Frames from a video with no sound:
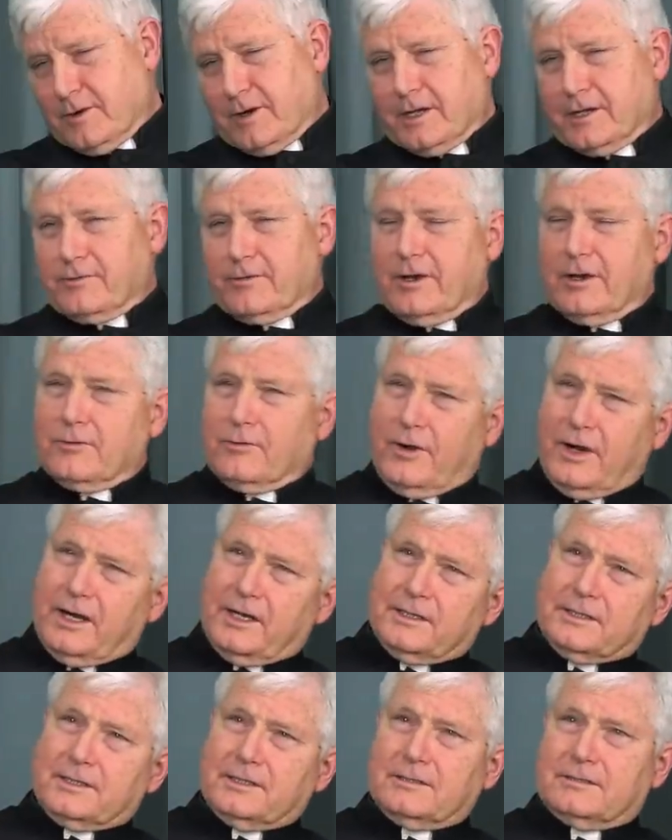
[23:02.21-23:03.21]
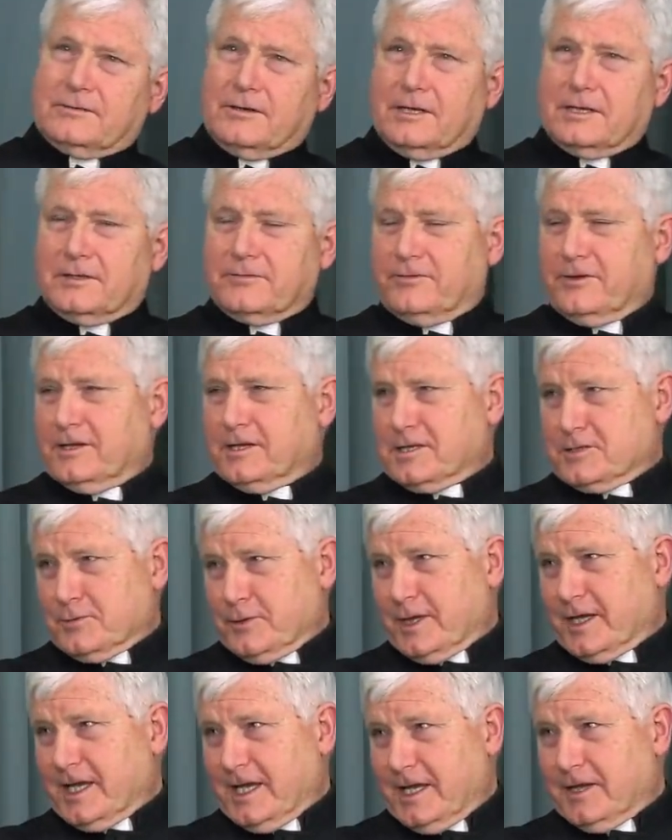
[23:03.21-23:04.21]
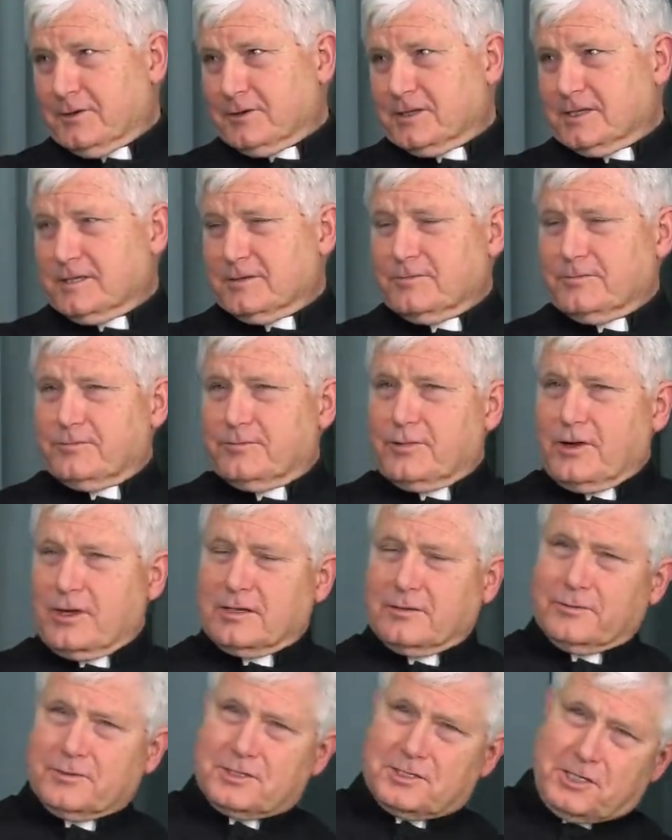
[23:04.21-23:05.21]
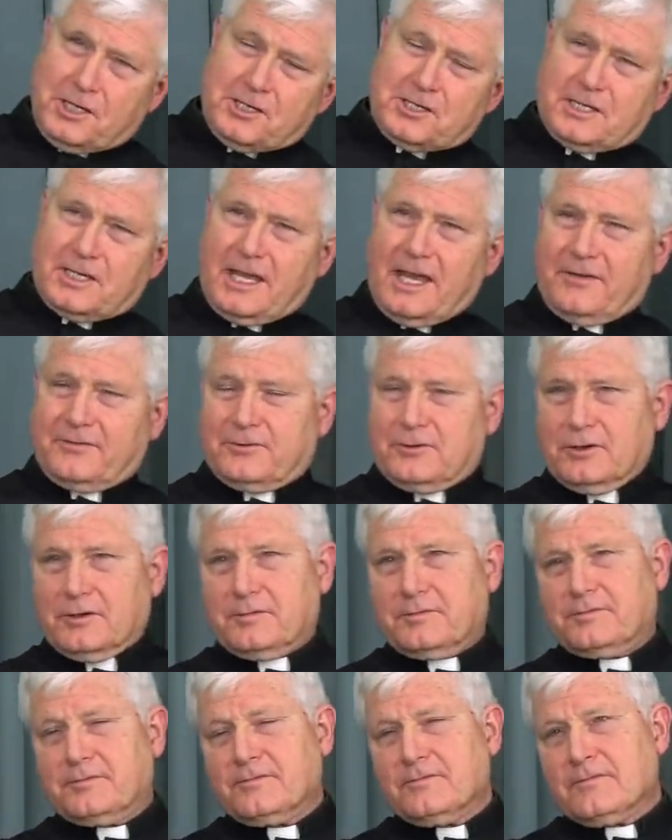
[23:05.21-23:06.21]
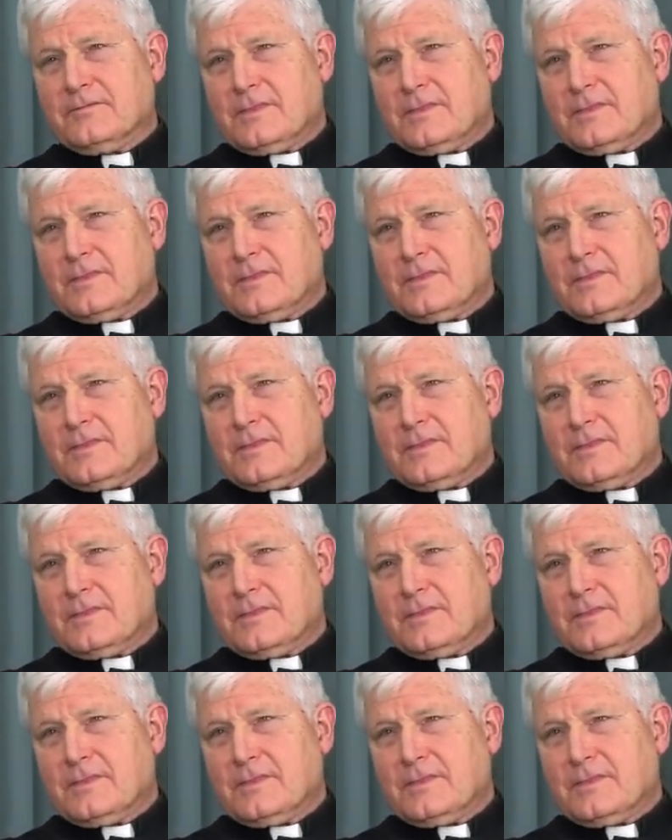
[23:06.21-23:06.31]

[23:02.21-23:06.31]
running around wildly, trying to find his way out, and the brother was chasing after him.